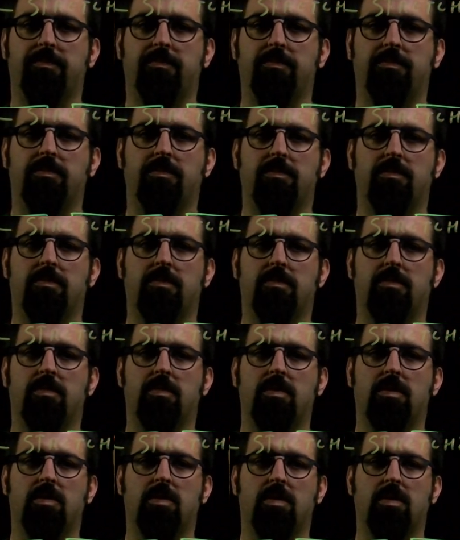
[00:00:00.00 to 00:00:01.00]

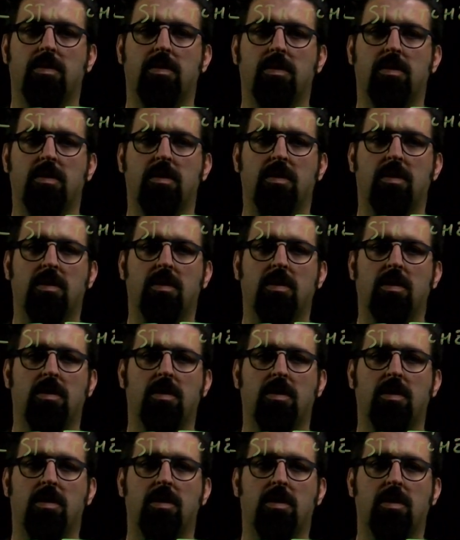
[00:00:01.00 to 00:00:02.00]
Nothing is said.